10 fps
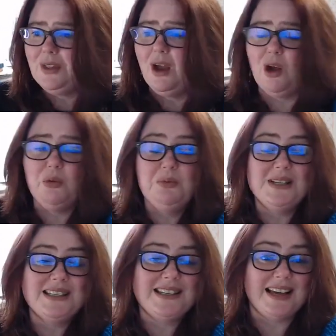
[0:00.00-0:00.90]
I will be
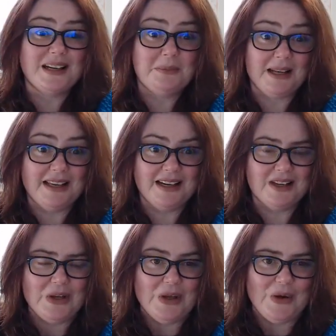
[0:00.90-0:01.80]
starting
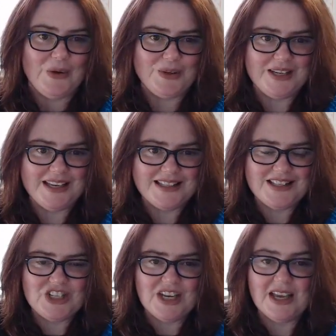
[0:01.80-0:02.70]
planning on
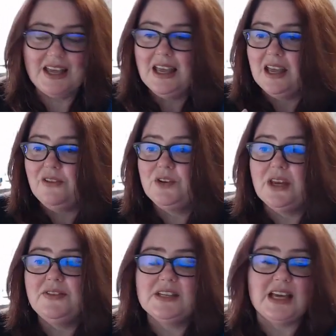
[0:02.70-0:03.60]
next year. If you
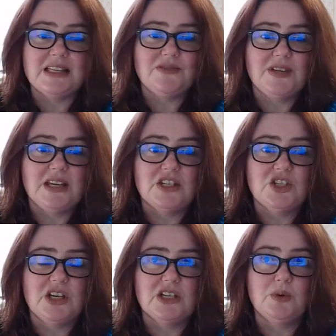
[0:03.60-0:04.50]
need the dates for
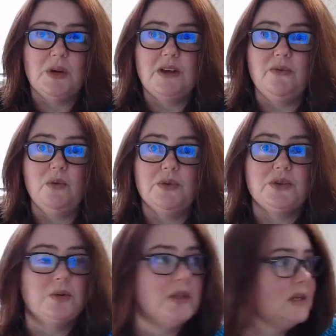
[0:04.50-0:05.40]
next year, 24th
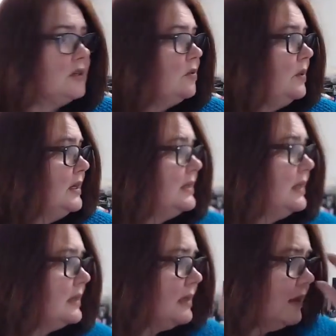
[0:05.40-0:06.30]
to the
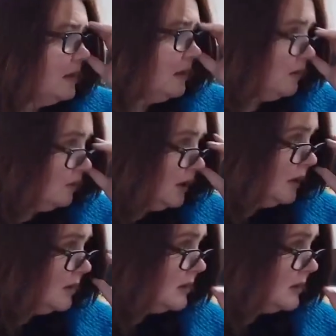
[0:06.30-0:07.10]
26th, I think. Looking at,